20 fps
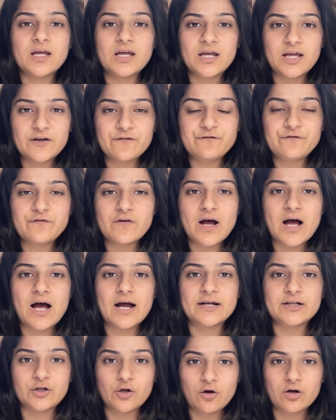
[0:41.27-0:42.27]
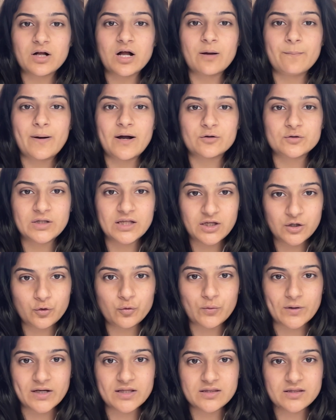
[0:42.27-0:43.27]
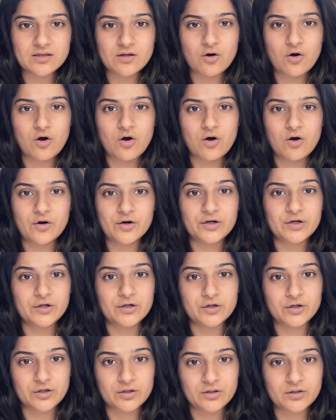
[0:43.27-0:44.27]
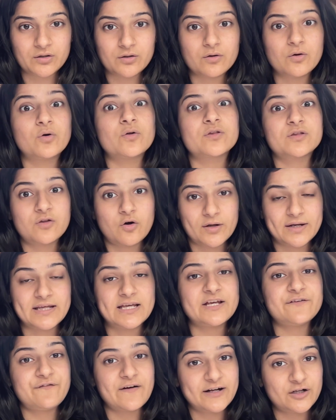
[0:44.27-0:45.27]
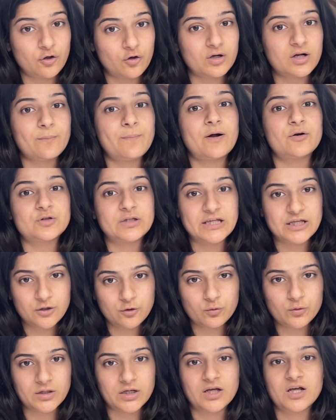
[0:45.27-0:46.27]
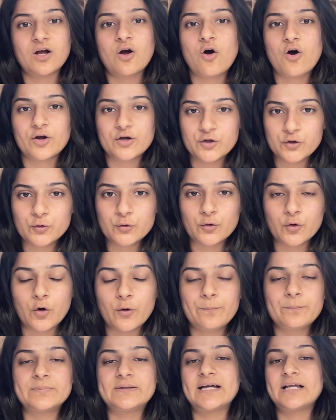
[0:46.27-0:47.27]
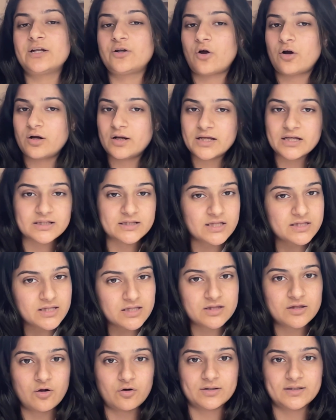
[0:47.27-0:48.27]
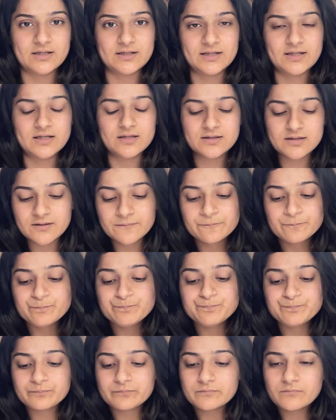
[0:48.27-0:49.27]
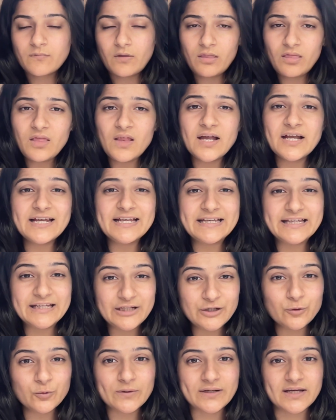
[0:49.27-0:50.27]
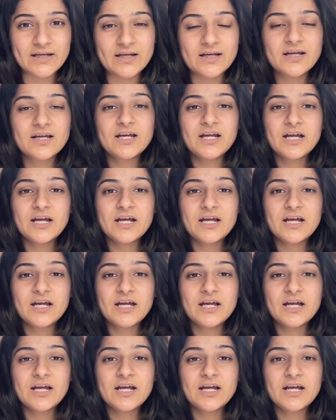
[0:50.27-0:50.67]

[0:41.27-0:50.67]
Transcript: if I talk about the US or sorry, if I talk about the UK or Europe, then not this is not the case. In UK,